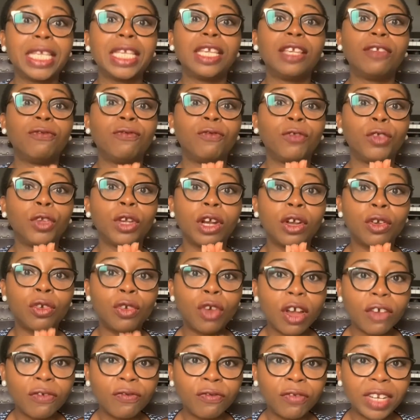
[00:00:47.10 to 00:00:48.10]
If you are
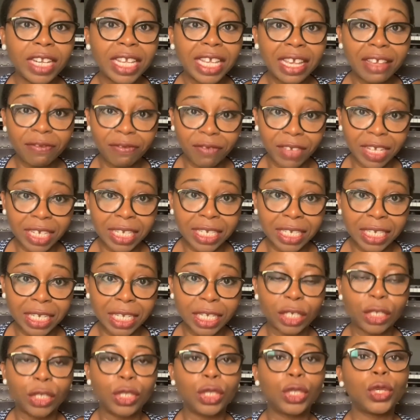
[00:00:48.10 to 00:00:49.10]
wrongfully
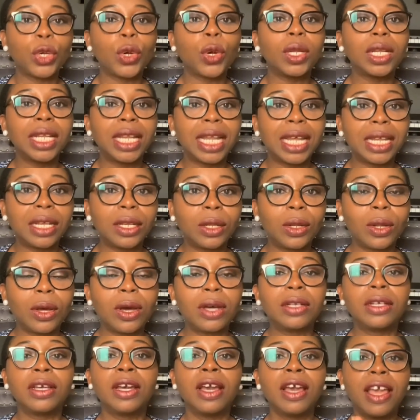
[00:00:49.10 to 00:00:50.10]
evicted, your
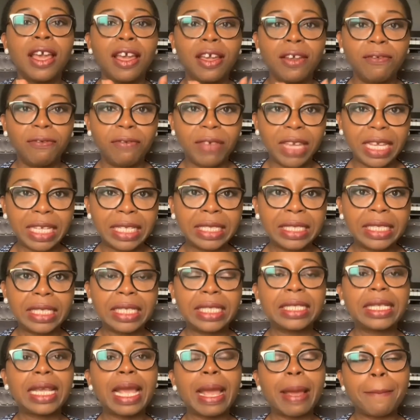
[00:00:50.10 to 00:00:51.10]
landlord
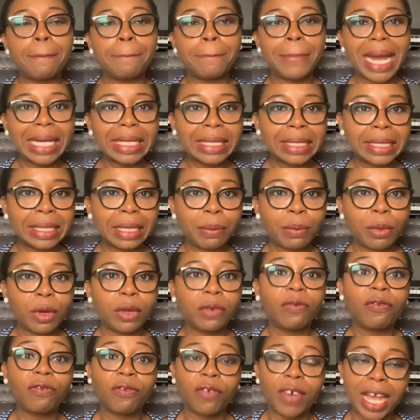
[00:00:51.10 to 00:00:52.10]
faces a
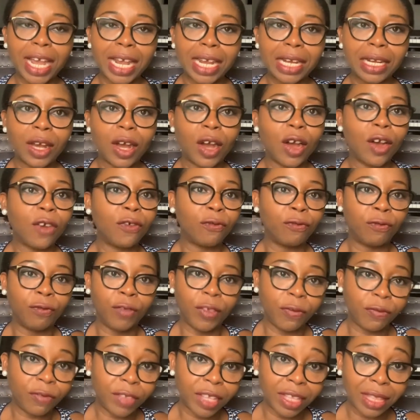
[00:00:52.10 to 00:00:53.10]
maximum fine of
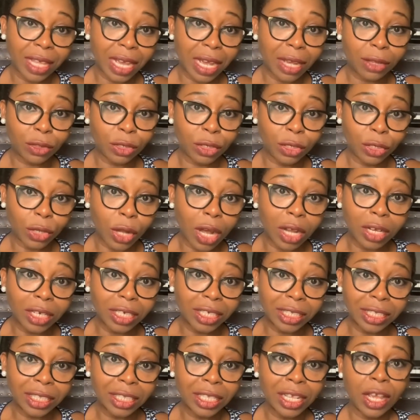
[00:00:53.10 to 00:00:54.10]

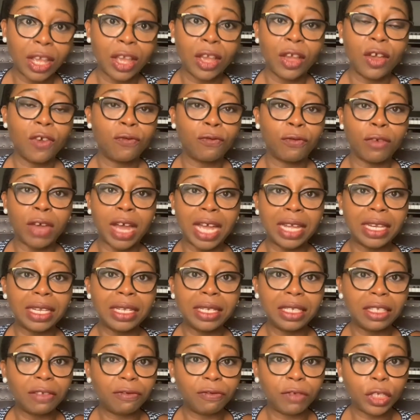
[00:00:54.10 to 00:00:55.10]
$50,000 for an
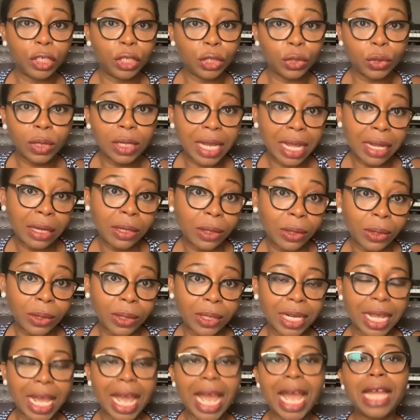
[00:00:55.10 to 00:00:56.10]
individual
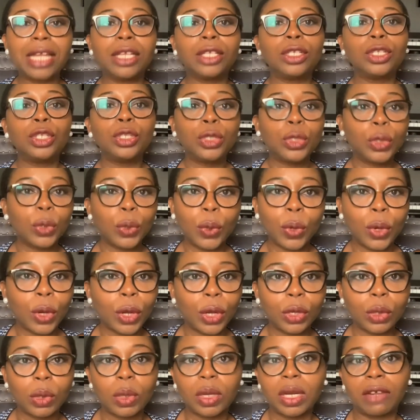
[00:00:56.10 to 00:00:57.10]
landlord and
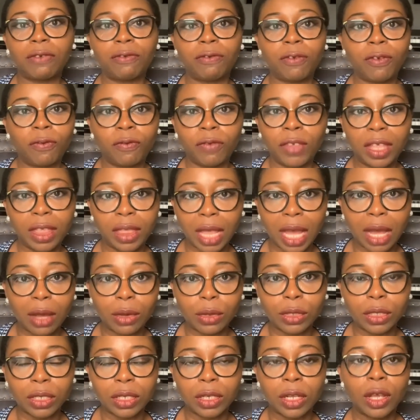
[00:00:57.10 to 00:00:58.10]

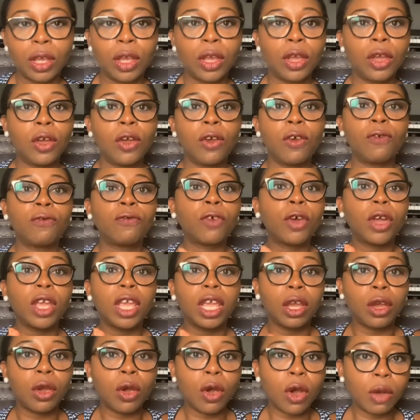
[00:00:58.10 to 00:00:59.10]
$250,000 for
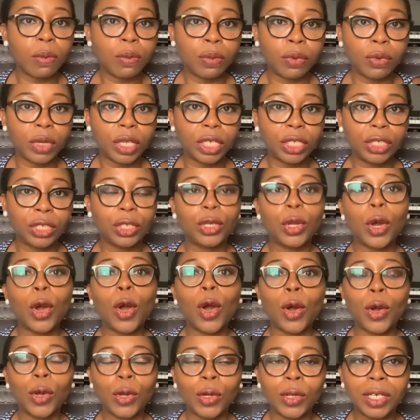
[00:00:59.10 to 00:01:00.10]
a corporation
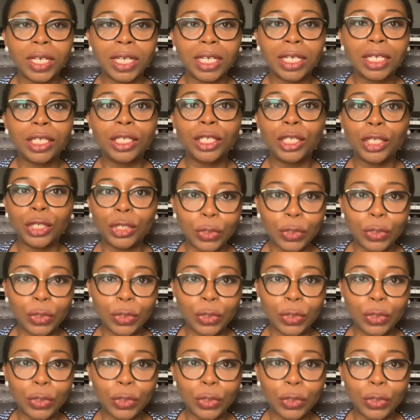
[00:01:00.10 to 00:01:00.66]
under the